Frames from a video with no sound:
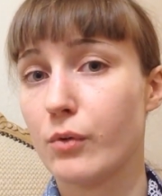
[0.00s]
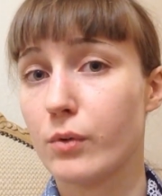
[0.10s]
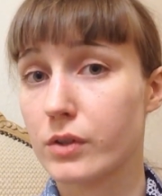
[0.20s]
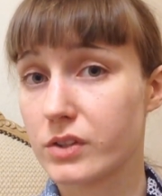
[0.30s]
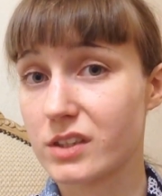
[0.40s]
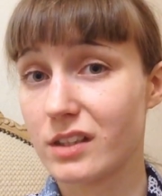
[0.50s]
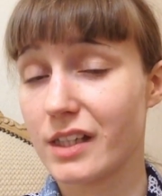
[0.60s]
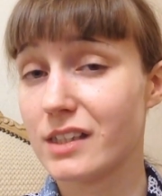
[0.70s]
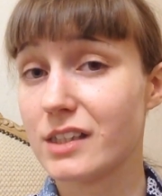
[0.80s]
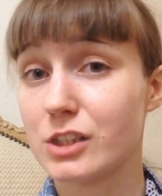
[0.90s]
or
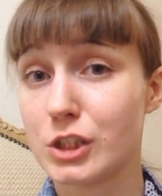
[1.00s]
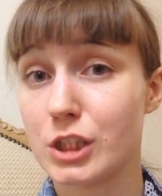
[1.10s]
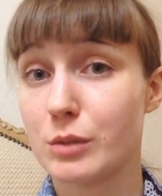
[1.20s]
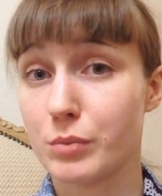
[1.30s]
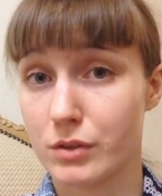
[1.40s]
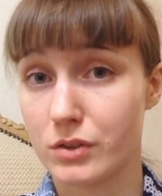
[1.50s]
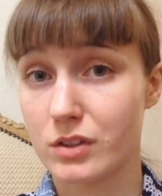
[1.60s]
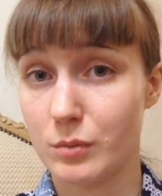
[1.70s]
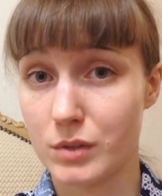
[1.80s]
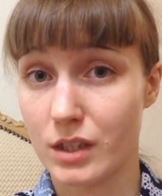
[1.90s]
slightly cheaper
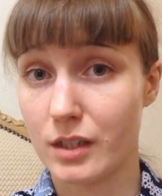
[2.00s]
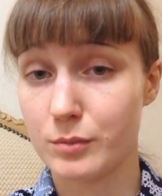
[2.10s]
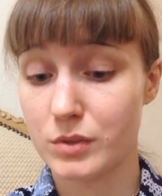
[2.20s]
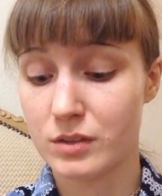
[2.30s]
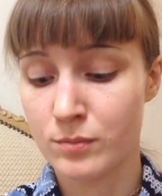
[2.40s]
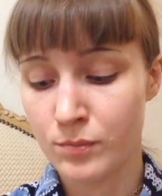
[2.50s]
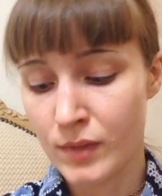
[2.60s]
sometimes.